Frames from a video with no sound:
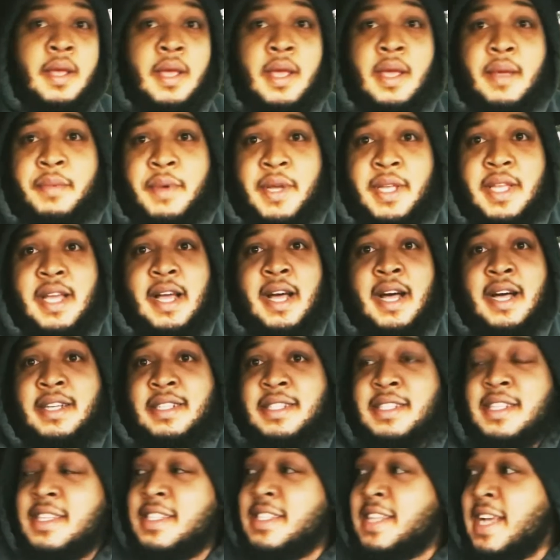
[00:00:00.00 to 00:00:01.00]
But yeah, I
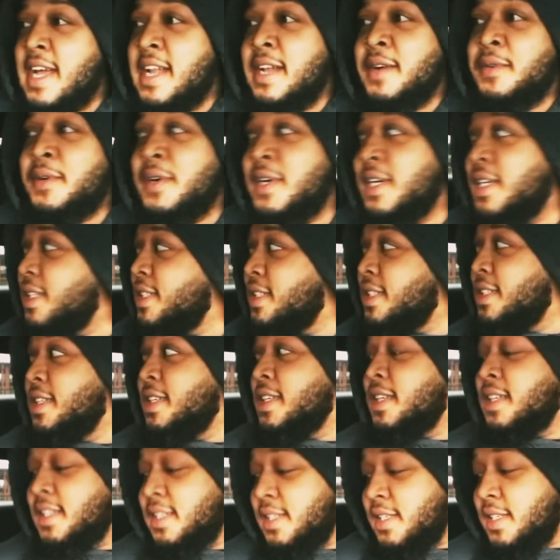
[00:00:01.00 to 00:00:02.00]
just got to work.
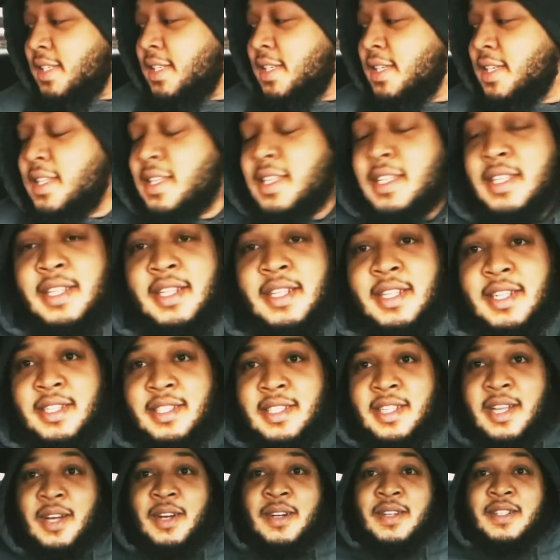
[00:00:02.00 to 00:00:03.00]

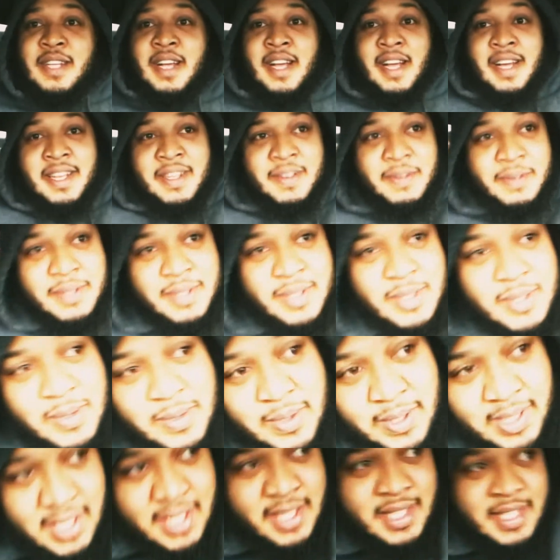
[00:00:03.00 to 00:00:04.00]
Told y'all it was
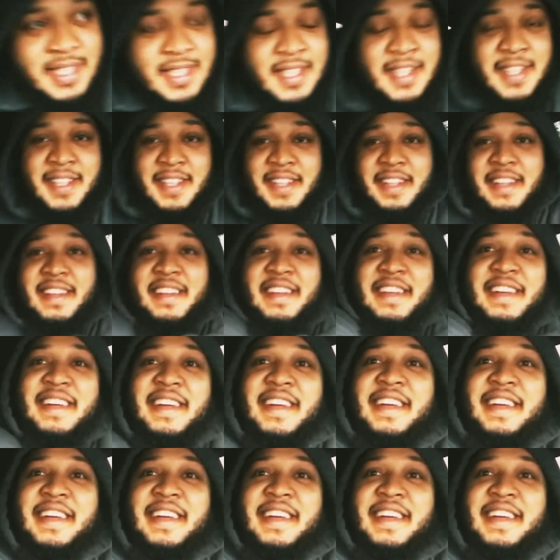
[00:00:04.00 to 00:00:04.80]
quick. Well, you